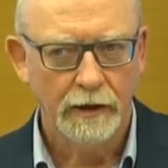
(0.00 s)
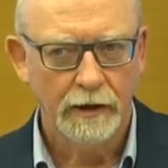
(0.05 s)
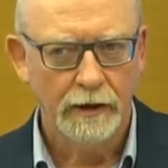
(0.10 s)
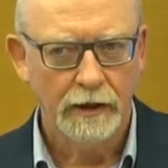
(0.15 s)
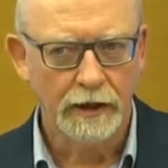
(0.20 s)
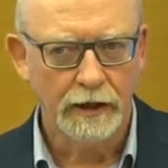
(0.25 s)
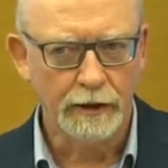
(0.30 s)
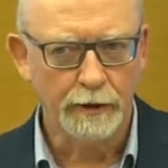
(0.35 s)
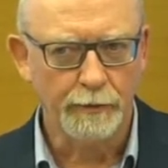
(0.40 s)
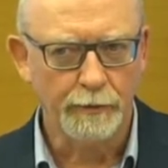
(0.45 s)

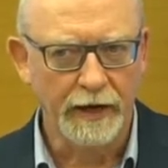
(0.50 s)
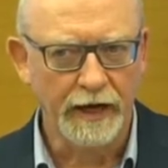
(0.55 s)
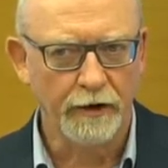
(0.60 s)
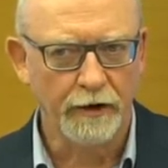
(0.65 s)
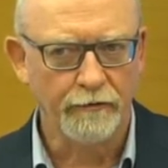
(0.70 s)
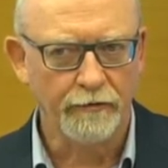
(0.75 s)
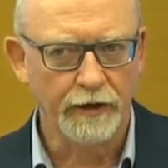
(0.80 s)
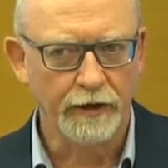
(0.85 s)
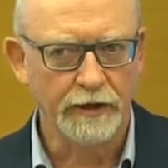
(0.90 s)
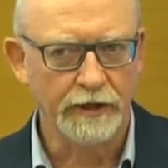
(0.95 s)
is
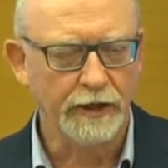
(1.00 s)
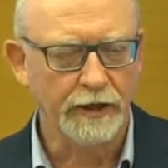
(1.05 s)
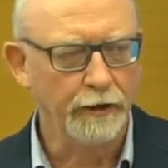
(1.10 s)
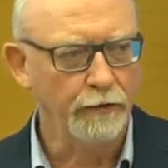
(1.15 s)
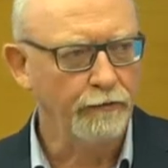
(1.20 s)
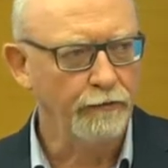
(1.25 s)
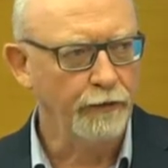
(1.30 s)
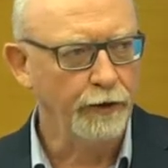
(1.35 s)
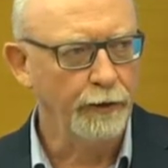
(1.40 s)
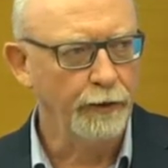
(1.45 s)
benefiting
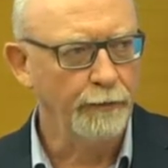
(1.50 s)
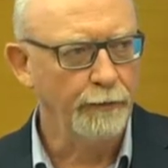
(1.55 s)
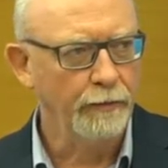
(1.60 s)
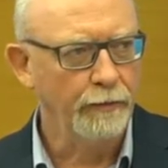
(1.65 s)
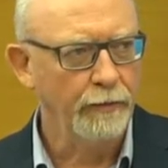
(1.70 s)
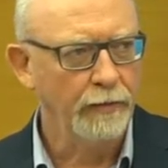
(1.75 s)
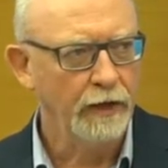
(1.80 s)
from